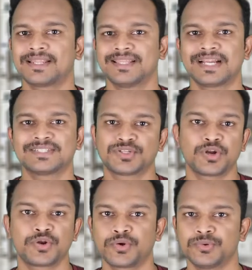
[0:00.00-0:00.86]
that's
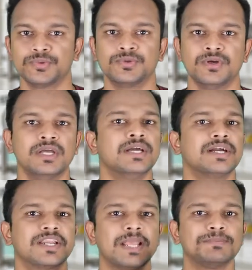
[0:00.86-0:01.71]
not true.
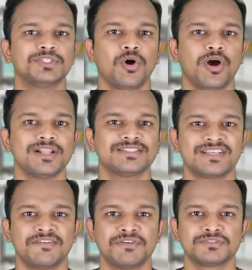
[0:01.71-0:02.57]
Grapeseed oil
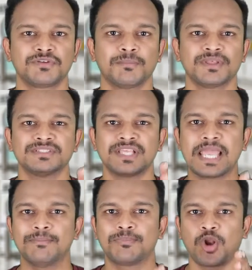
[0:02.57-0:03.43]
suffers from the
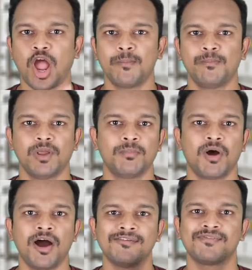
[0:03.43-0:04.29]
same problem
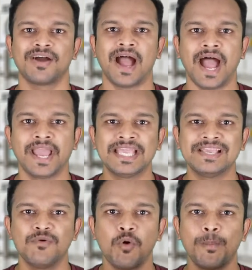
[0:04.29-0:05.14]
of
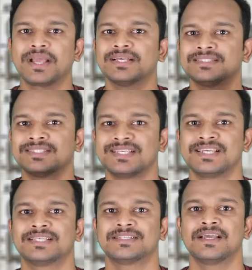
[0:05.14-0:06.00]
high
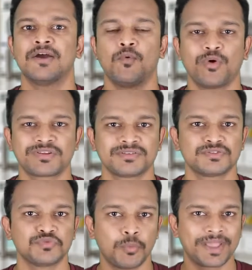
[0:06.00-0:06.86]
omega-6
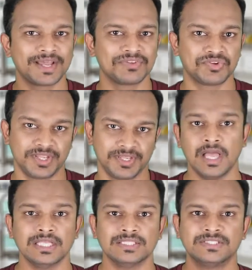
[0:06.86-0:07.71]
versus omega-3.
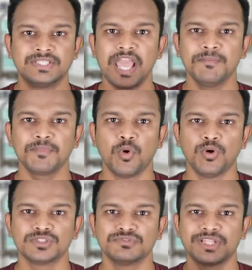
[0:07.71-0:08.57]
Same
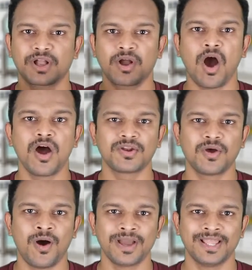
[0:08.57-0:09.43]
goes with the corn
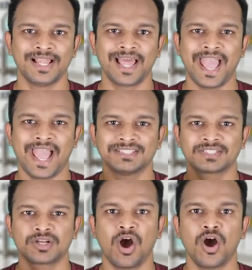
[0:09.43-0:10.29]
oil, as
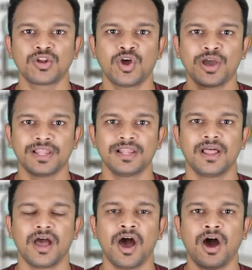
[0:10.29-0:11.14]
corn oil
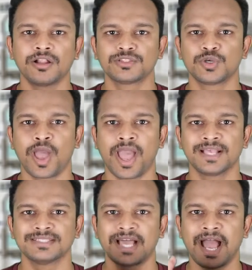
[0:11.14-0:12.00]
also
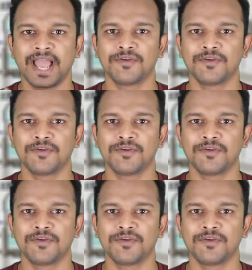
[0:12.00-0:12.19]
has high